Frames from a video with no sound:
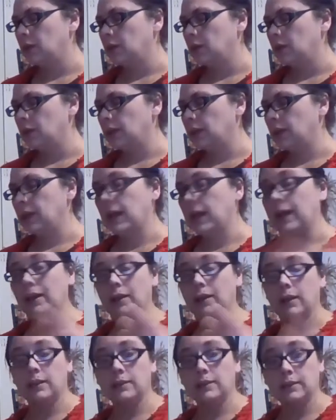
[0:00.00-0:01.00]
the egg
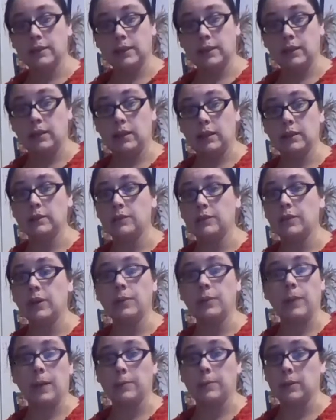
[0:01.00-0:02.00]
cleansing is very
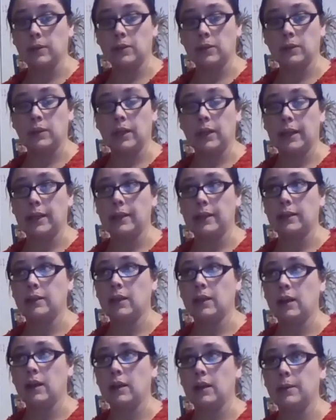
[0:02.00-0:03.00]
popular in
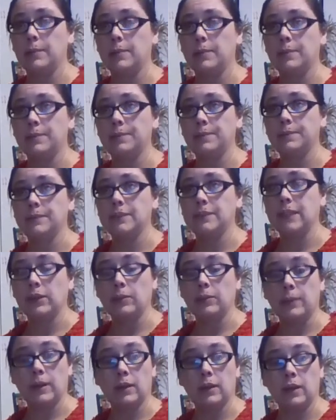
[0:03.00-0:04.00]
South
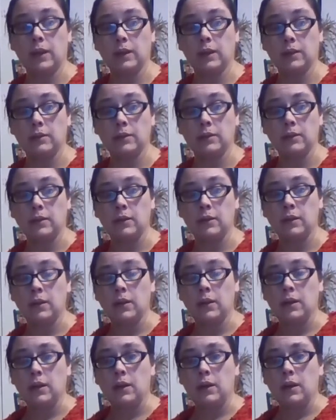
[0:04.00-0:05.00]
American
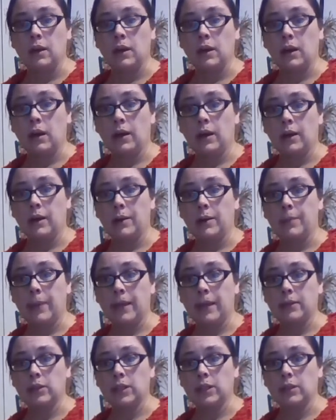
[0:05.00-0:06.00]

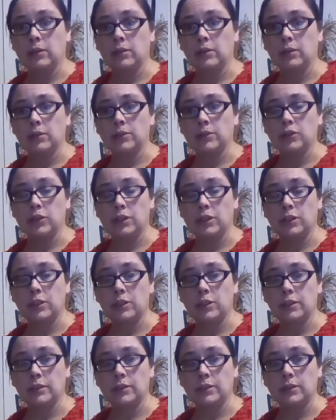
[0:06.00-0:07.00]
magical
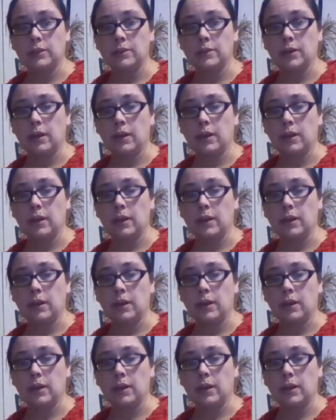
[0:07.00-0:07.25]
traditions.